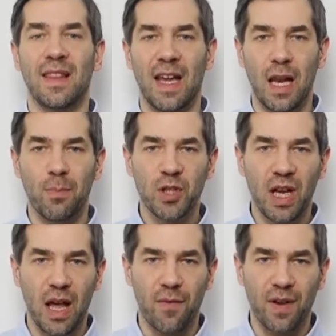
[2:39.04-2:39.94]
The best
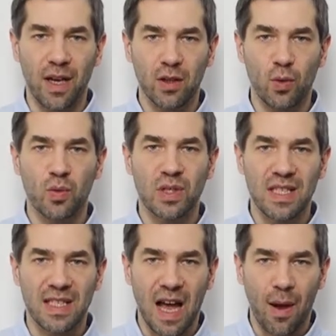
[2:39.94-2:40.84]
effect we will
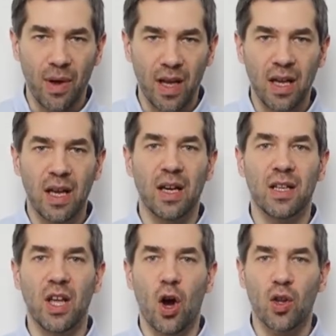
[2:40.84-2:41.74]
get when we play
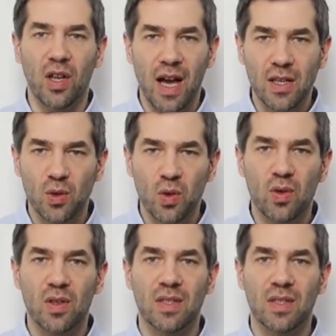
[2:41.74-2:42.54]
our instrument,